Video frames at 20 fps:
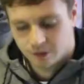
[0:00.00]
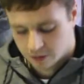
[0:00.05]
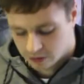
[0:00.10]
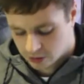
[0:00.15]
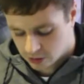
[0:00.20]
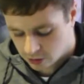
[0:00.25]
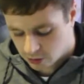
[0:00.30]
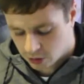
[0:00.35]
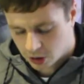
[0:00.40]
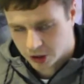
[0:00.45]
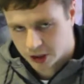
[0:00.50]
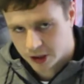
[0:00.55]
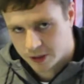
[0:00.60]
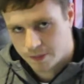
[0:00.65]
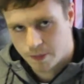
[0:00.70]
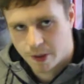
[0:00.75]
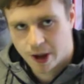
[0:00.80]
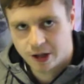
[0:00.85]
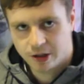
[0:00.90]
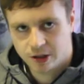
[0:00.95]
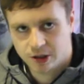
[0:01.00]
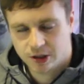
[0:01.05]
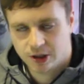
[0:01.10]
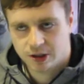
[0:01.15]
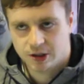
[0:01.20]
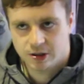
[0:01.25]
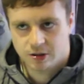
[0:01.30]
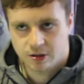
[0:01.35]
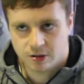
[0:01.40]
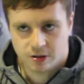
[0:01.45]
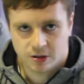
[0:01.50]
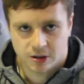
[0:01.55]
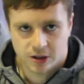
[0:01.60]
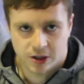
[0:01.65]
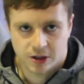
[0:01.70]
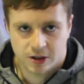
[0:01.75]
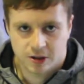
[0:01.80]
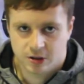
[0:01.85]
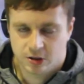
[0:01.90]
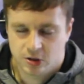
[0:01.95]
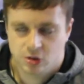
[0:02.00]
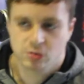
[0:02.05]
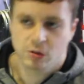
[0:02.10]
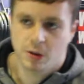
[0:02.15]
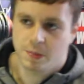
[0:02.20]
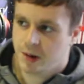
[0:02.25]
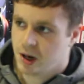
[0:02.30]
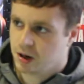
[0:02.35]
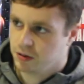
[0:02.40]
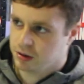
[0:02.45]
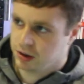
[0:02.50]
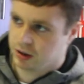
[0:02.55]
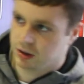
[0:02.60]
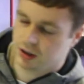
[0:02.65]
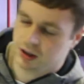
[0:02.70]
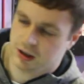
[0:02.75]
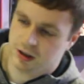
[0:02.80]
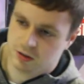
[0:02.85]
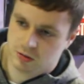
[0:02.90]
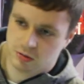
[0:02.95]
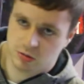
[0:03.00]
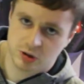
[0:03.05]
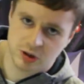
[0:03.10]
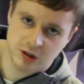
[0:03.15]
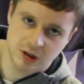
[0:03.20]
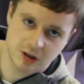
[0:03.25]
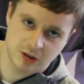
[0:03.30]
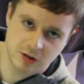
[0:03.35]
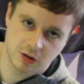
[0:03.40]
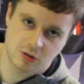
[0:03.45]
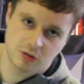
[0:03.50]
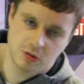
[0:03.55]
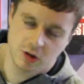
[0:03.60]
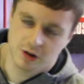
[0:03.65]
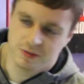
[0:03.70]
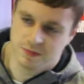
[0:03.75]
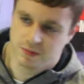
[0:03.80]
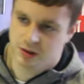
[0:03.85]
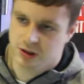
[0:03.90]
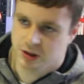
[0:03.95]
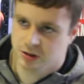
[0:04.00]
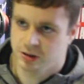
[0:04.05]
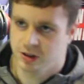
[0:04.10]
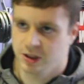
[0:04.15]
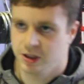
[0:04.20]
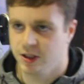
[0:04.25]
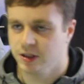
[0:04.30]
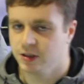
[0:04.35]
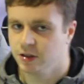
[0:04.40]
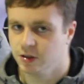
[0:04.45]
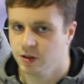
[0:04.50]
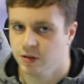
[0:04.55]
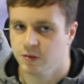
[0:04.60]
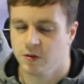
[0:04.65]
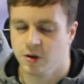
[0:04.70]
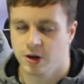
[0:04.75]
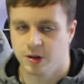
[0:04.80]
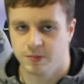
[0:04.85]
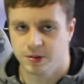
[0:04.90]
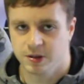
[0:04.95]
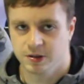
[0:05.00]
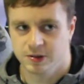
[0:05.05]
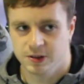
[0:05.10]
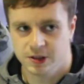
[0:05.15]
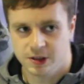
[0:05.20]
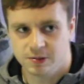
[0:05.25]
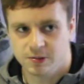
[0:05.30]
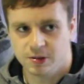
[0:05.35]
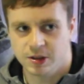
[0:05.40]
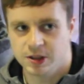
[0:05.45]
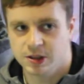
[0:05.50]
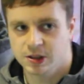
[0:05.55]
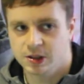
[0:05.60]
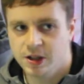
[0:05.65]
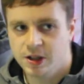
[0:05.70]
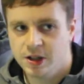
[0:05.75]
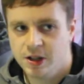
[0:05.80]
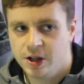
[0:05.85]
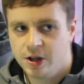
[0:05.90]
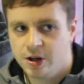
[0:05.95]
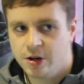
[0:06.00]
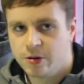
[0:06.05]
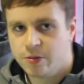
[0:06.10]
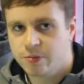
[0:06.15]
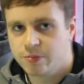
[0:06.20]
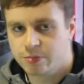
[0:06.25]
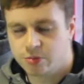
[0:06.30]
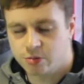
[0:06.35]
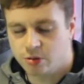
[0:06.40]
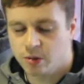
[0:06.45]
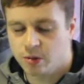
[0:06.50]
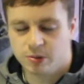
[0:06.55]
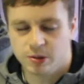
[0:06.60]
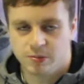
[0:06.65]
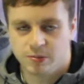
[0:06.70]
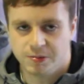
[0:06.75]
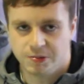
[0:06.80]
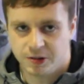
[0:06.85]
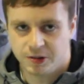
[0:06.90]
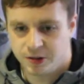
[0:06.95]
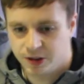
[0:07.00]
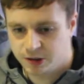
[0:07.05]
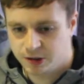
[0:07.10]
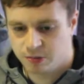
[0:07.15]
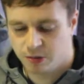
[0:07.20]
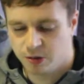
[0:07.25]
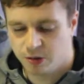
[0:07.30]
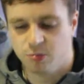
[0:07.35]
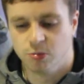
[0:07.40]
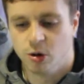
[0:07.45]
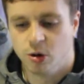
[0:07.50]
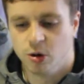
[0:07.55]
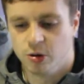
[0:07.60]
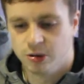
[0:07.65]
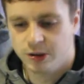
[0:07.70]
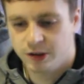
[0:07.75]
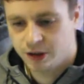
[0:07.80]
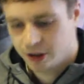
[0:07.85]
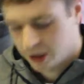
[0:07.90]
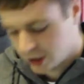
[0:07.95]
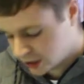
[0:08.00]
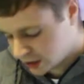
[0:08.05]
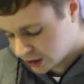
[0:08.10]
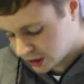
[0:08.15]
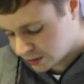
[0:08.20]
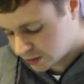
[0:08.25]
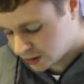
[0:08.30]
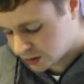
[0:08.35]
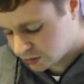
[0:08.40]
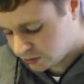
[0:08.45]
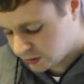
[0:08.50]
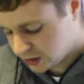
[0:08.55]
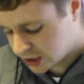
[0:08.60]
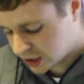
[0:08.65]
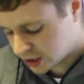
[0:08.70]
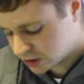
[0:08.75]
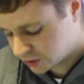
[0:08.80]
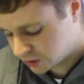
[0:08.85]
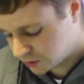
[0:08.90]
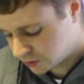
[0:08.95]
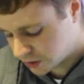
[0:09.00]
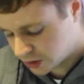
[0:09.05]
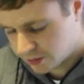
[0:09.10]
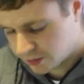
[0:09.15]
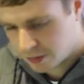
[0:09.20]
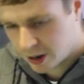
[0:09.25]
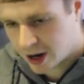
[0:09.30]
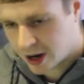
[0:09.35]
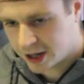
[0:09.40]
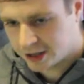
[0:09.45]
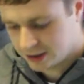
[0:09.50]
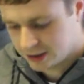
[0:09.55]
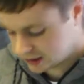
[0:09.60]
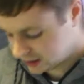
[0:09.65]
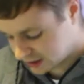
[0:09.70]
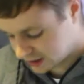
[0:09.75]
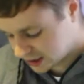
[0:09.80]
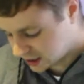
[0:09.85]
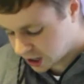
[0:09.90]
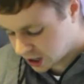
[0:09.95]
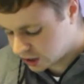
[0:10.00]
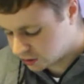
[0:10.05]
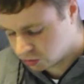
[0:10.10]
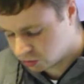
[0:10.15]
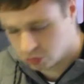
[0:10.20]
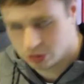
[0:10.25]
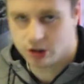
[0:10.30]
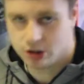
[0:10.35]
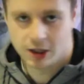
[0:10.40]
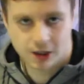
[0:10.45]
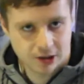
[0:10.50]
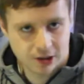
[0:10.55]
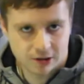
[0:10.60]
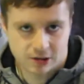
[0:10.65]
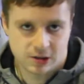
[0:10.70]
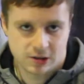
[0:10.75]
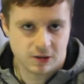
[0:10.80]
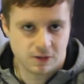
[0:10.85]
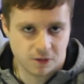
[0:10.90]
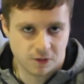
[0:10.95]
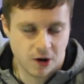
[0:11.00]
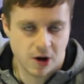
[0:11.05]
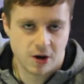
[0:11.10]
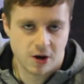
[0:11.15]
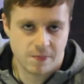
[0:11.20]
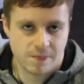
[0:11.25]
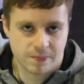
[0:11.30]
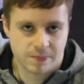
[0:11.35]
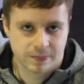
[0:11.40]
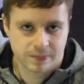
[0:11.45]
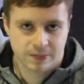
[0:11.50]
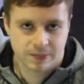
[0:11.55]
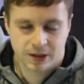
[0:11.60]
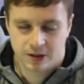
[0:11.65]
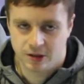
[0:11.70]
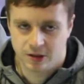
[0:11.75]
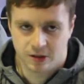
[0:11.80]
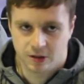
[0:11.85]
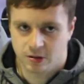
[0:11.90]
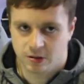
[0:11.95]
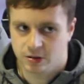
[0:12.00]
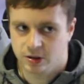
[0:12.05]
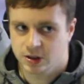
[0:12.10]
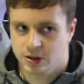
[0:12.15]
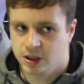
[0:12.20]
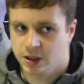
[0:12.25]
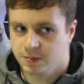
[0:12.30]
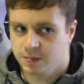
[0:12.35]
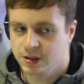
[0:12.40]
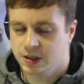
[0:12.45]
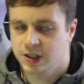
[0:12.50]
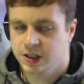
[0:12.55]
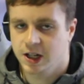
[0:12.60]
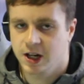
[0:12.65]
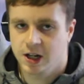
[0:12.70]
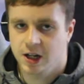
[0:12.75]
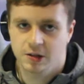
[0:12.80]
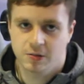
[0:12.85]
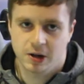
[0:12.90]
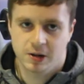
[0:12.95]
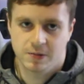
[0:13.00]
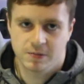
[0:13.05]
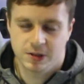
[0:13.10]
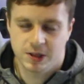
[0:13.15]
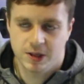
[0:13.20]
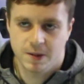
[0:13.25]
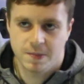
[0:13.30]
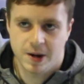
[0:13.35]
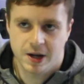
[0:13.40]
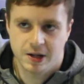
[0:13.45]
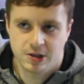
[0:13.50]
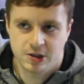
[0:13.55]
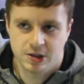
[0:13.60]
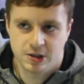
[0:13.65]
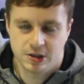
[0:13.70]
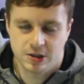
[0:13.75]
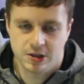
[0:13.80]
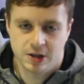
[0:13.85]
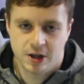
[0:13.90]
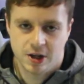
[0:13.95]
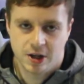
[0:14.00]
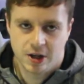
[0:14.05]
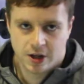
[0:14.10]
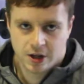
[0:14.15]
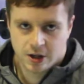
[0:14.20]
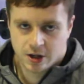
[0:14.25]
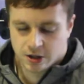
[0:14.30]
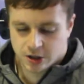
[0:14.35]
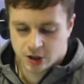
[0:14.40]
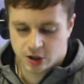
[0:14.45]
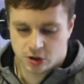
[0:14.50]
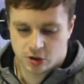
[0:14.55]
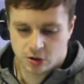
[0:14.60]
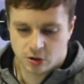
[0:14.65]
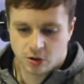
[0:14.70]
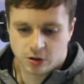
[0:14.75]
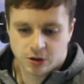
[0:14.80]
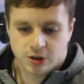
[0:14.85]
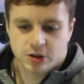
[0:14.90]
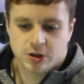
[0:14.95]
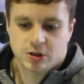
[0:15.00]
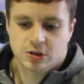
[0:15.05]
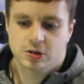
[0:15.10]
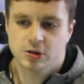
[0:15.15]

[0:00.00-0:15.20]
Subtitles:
for a quality bench that you're not gonna swap out in like 6 or 12 months because you need another one, because this one has a problem with it. This one won't. Especially with the extra firm pads, it is ridiculously firm. You're not gonna slip and slide around when you're benching. Your shoulders are